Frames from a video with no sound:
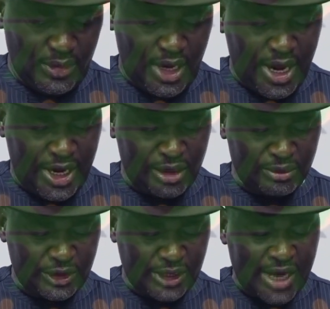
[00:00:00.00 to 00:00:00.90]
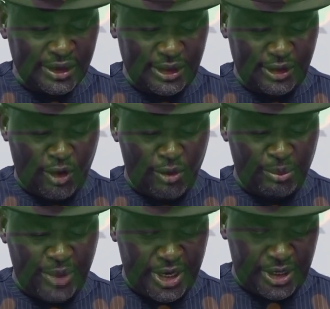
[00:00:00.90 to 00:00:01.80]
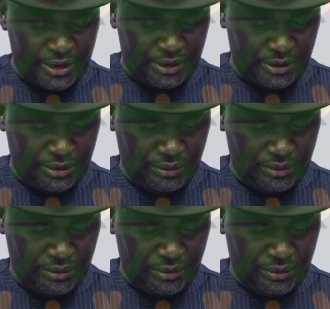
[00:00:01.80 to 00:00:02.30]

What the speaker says: I am sadly compelled